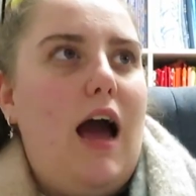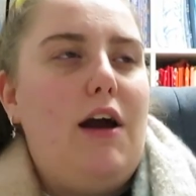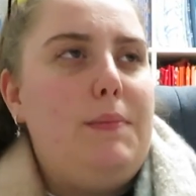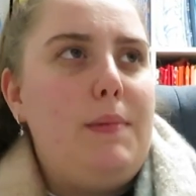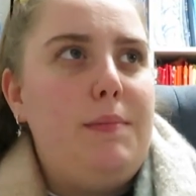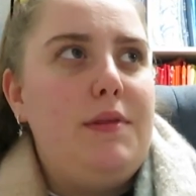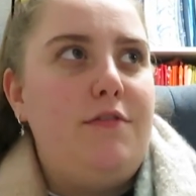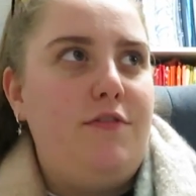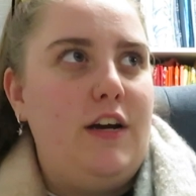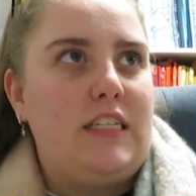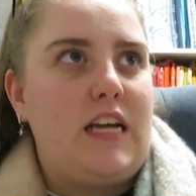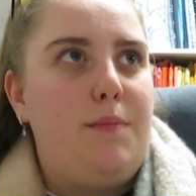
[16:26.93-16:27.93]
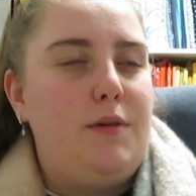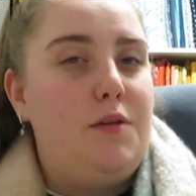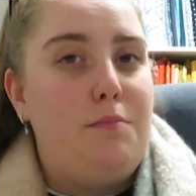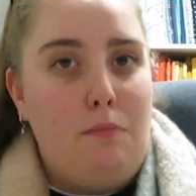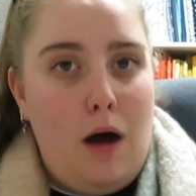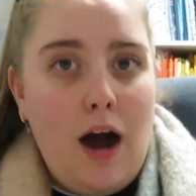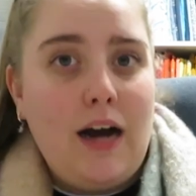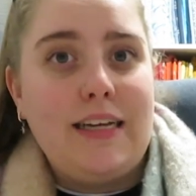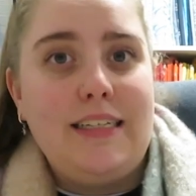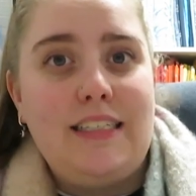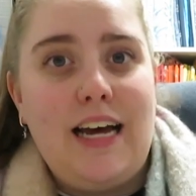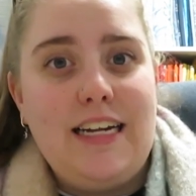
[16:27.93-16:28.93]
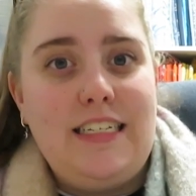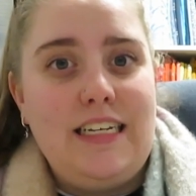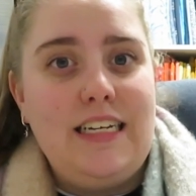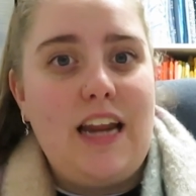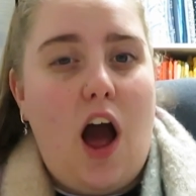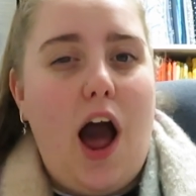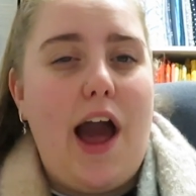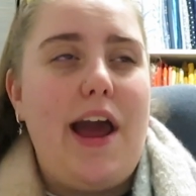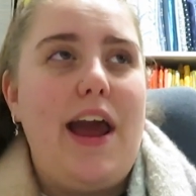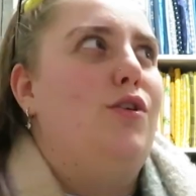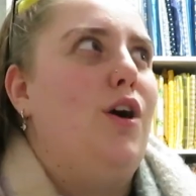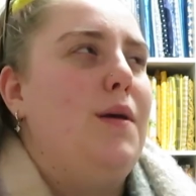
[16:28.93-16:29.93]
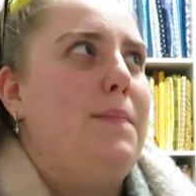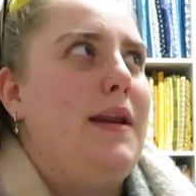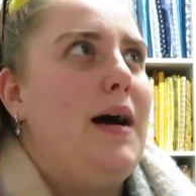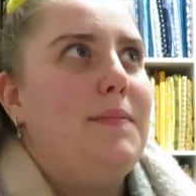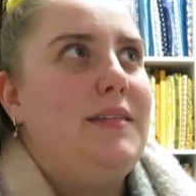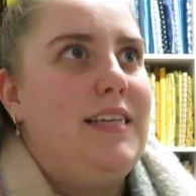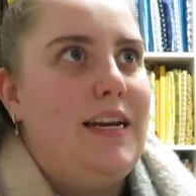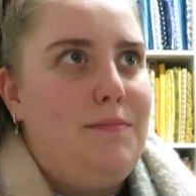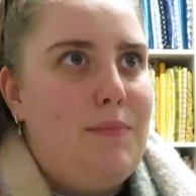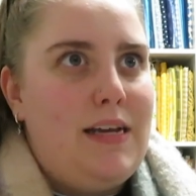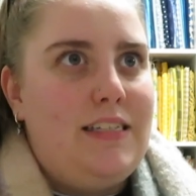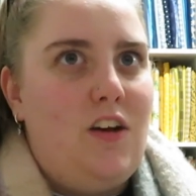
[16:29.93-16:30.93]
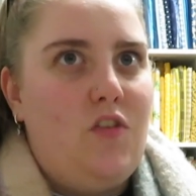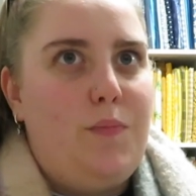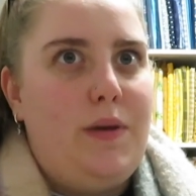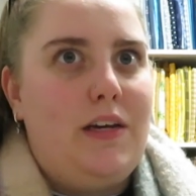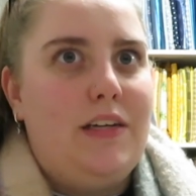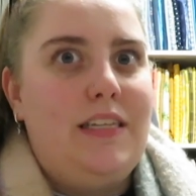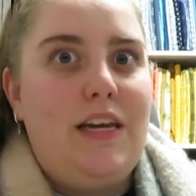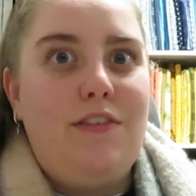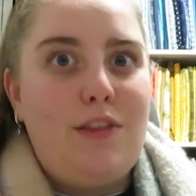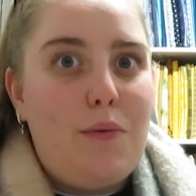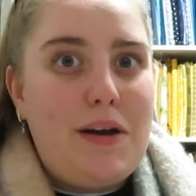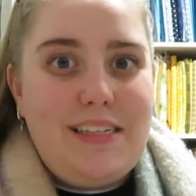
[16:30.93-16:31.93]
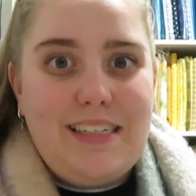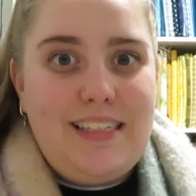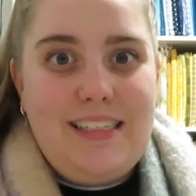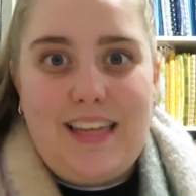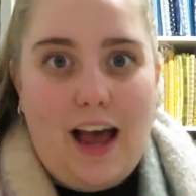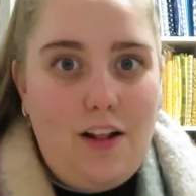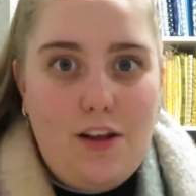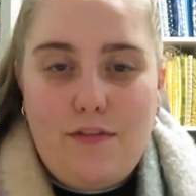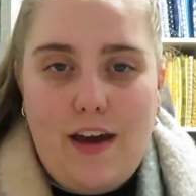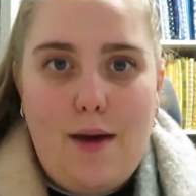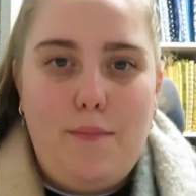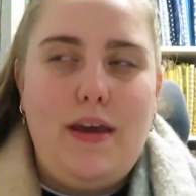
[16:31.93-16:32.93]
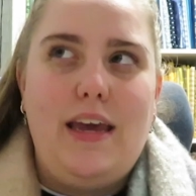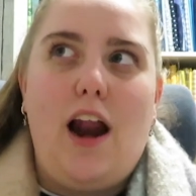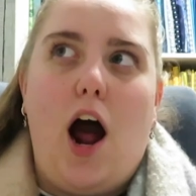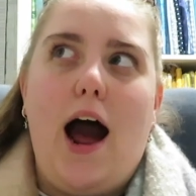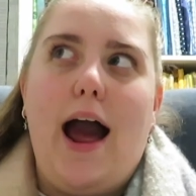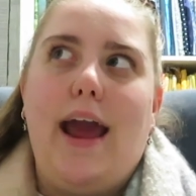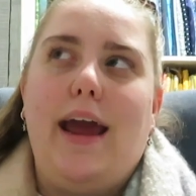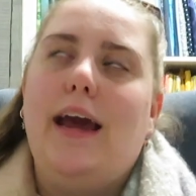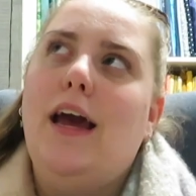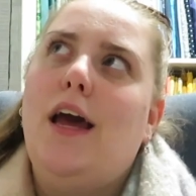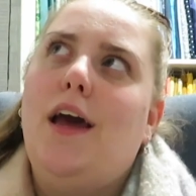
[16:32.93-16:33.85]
I remember the first couple of markets I did, I got a bit upset in myself because even though I did sell a fair bit, I